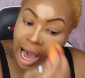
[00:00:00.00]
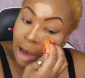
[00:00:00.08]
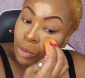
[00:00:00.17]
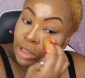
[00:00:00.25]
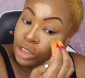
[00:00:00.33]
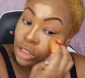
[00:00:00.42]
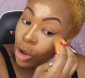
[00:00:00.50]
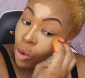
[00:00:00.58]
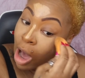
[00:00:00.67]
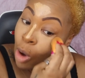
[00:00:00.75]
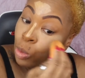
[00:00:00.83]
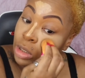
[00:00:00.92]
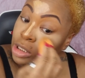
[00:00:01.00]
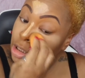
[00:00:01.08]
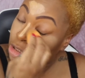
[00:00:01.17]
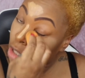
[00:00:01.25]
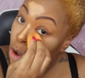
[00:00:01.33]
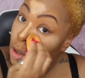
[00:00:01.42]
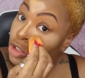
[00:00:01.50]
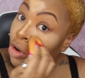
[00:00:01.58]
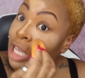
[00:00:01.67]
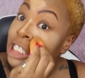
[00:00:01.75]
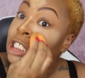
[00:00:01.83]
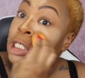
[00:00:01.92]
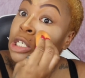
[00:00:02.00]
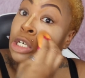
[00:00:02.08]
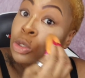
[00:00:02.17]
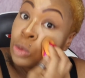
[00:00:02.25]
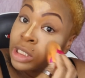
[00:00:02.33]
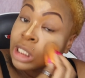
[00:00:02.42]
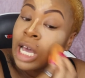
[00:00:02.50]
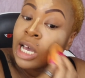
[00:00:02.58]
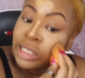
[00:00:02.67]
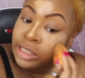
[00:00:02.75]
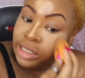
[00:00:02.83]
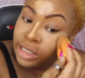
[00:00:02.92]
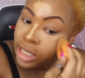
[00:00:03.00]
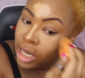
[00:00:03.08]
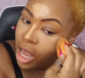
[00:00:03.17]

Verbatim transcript: i was so i was so translucent